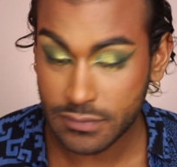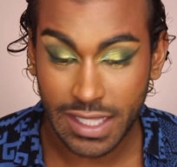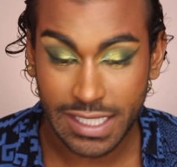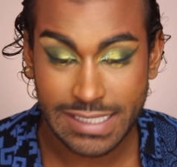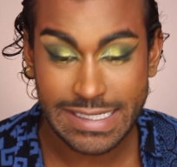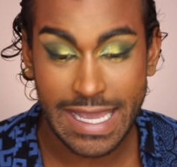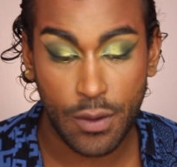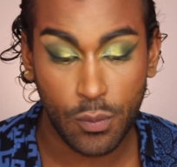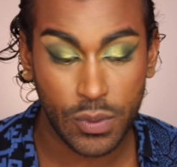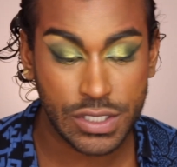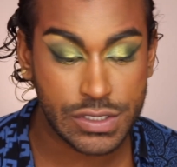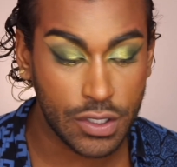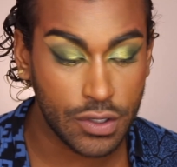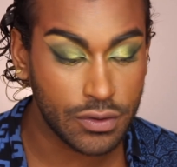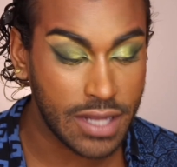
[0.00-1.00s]
Now, we
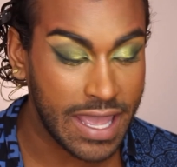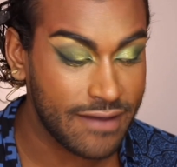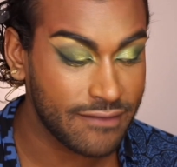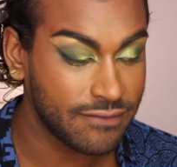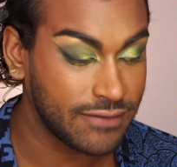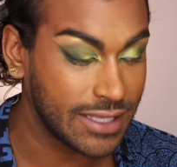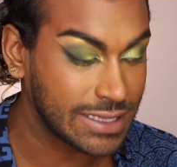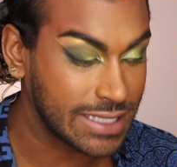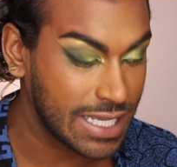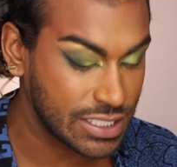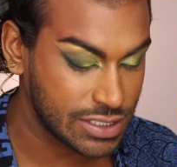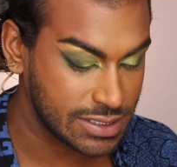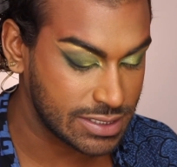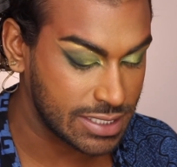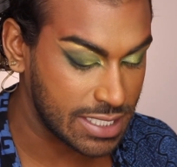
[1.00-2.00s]
don't have fake
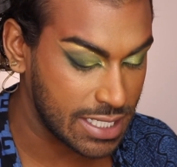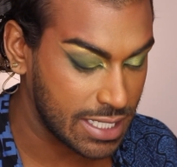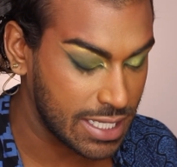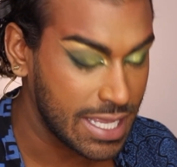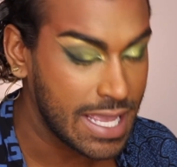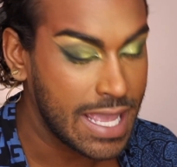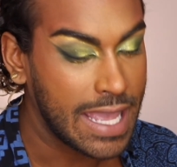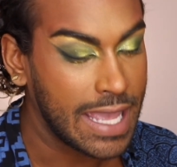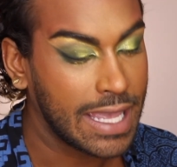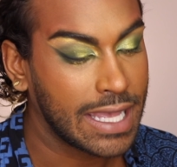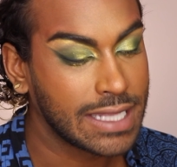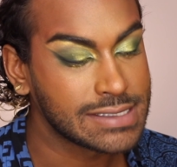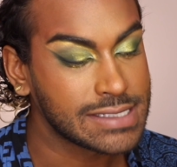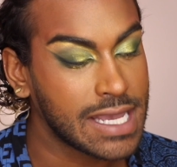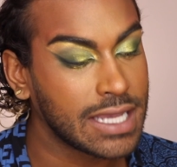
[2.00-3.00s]
lashes today,
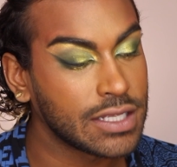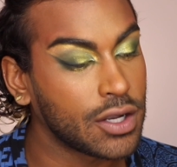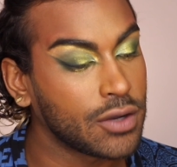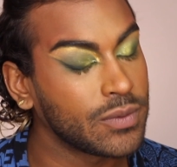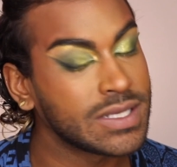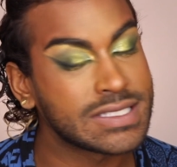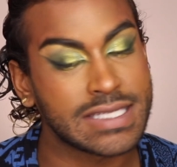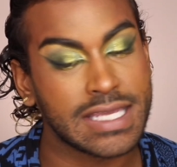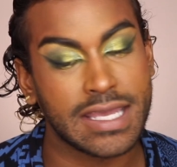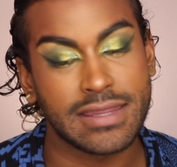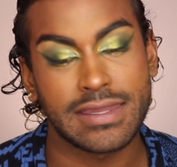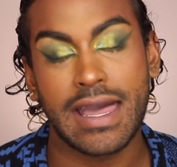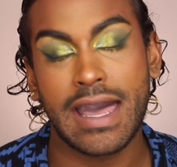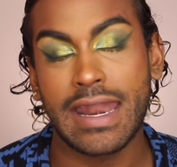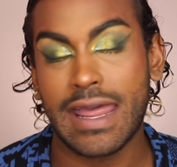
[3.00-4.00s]
and I always say
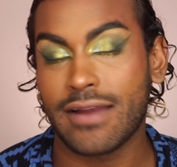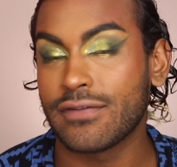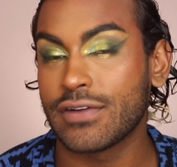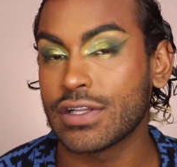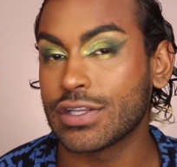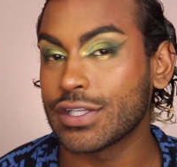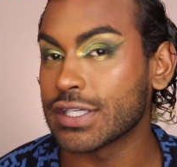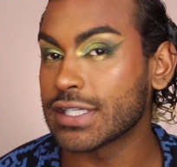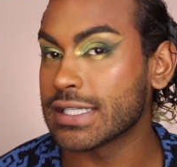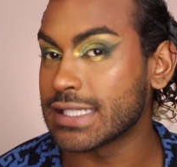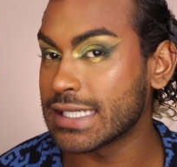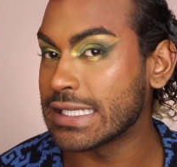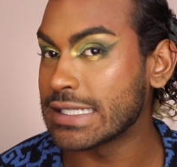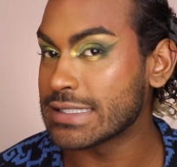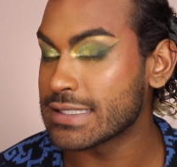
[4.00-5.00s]
not every look
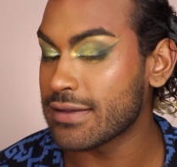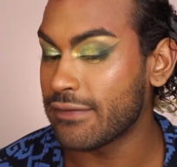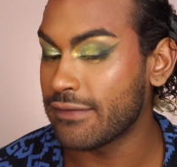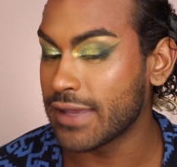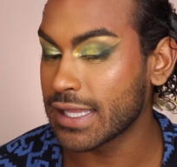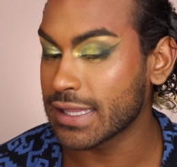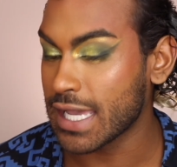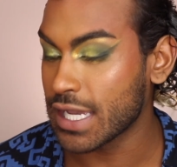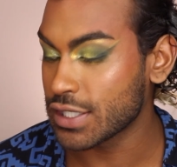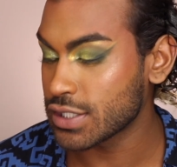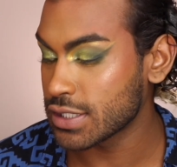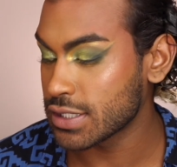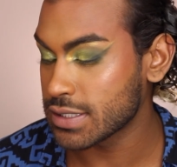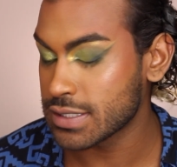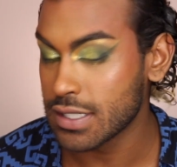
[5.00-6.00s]
needs fake
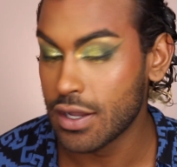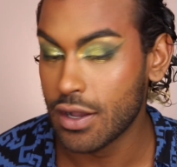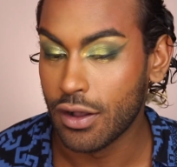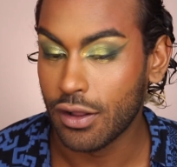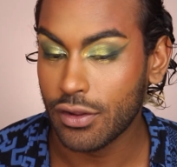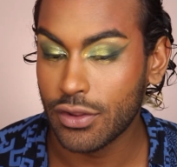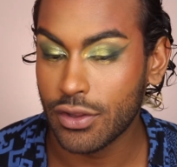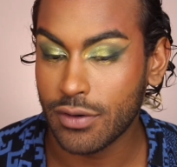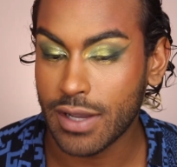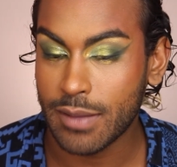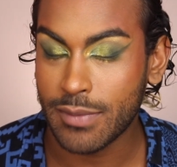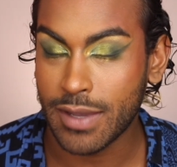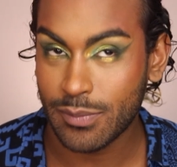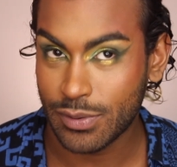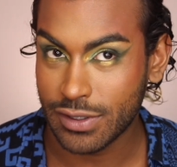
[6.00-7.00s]
lashes. Although I
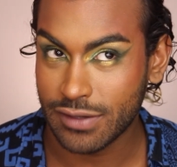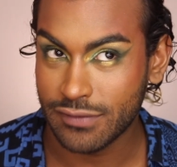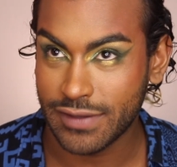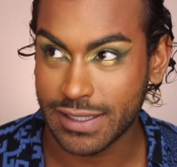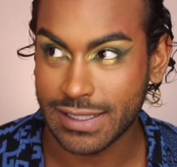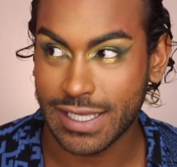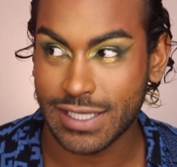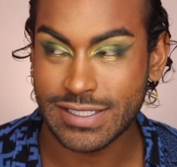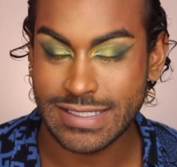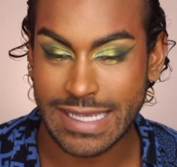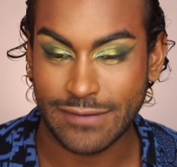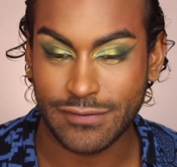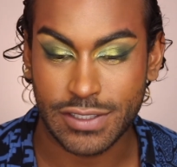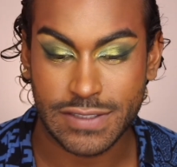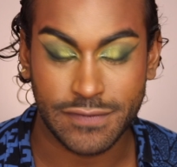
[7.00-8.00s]
might put on fake lashes
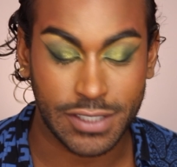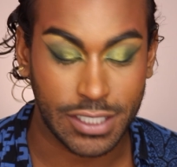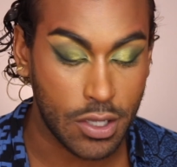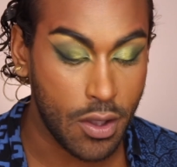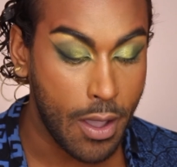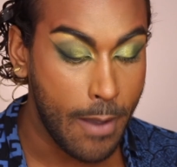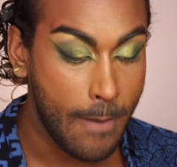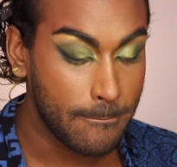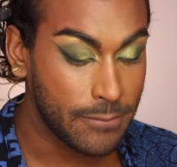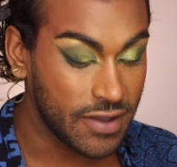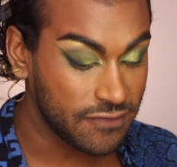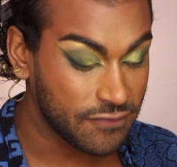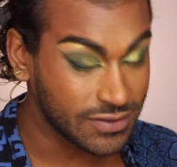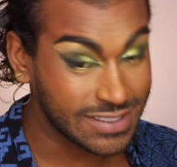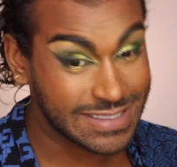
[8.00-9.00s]
after this video.
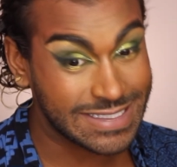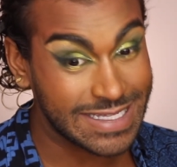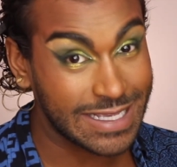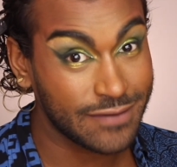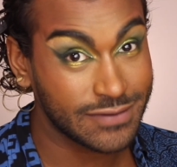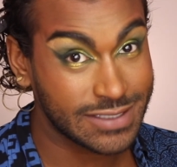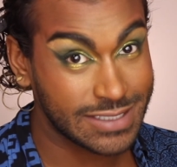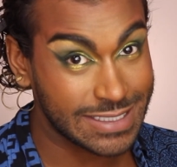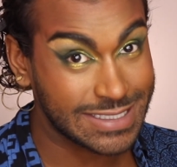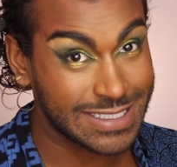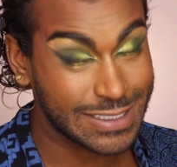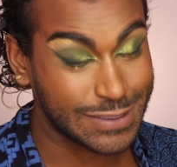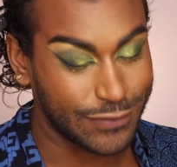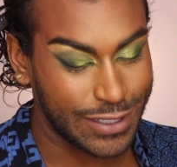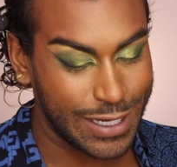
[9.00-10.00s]
But for the sake of just
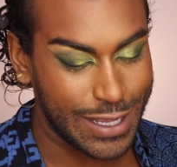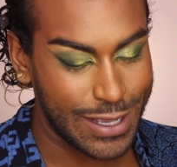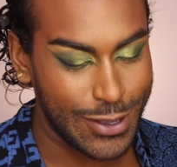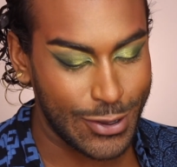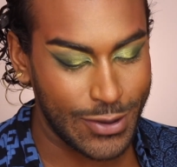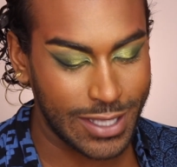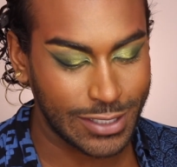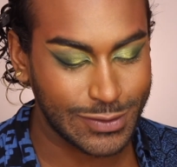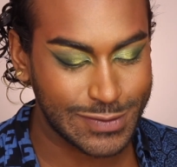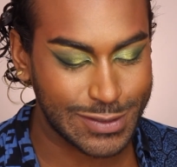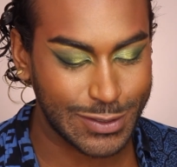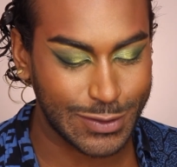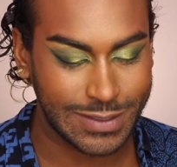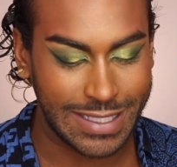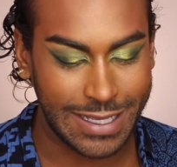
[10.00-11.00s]
this video and
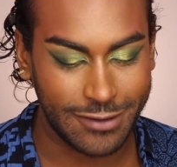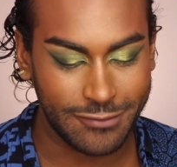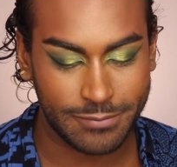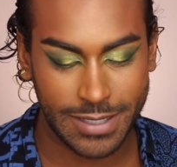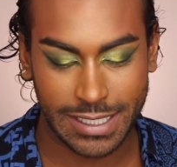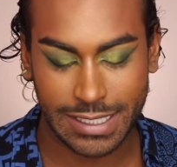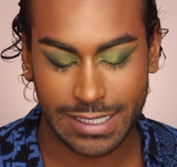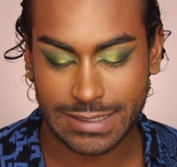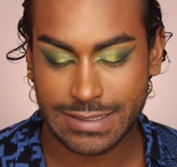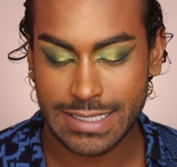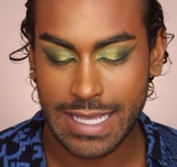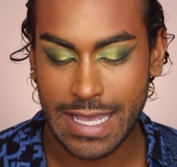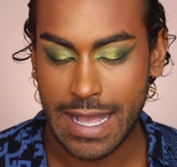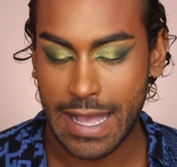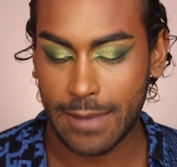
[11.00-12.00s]
using only e.l.f. products,
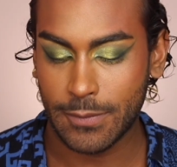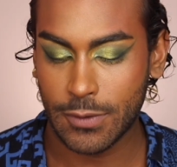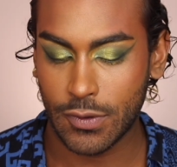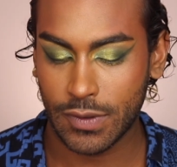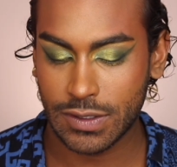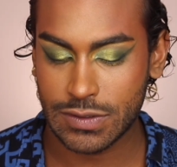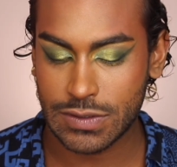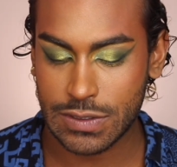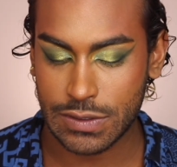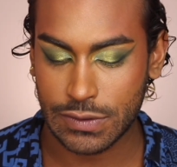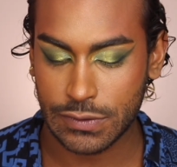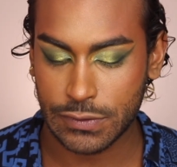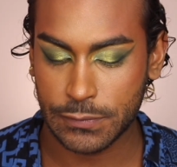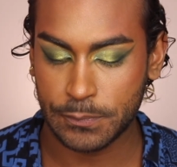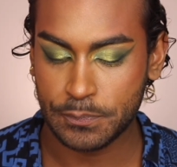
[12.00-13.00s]
I'm going
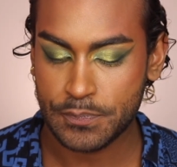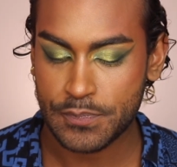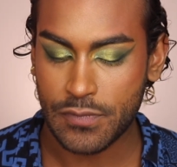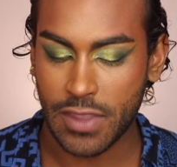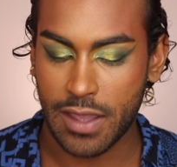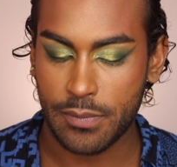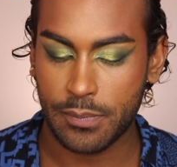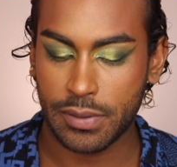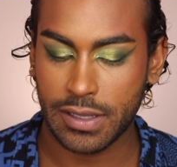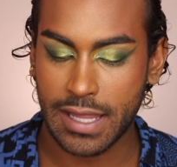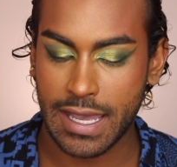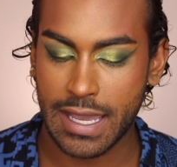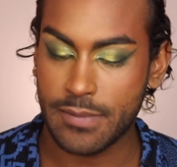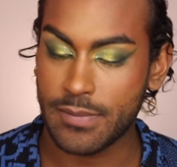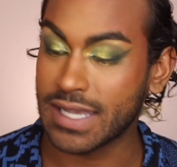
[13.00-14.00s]
to
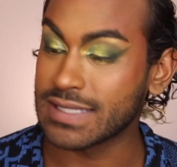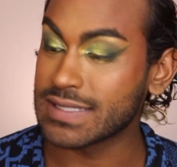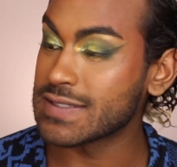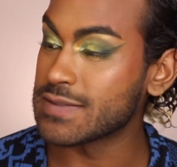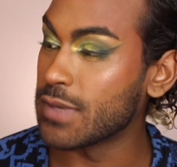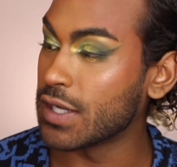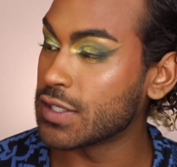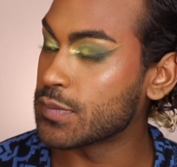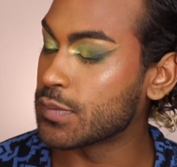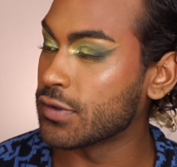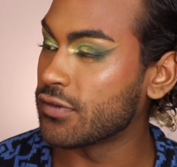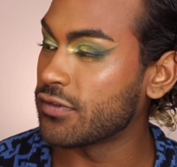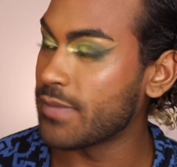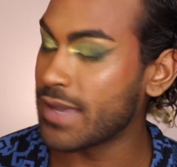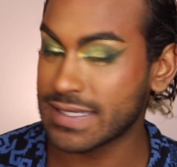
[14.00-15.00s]
apply my smudge
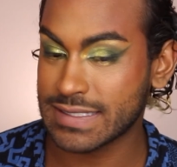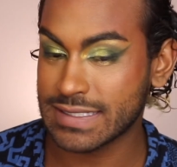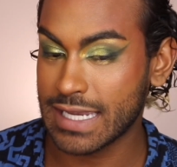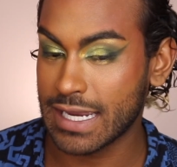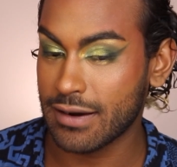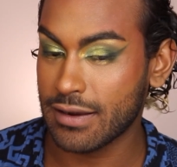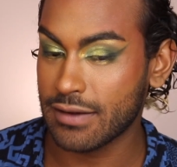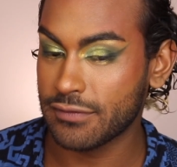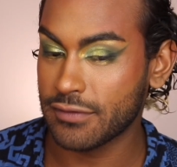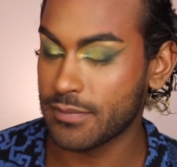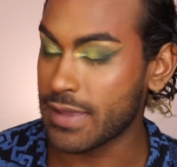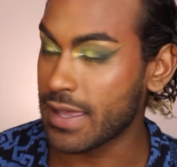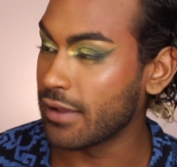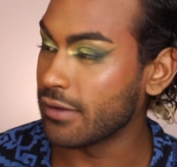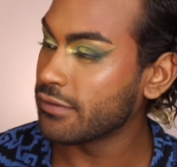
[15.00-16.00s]
proof mascara
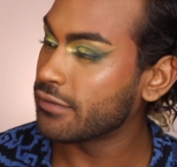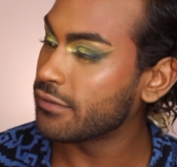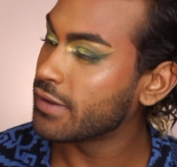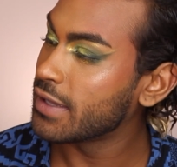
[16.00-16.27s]
from e.l.f.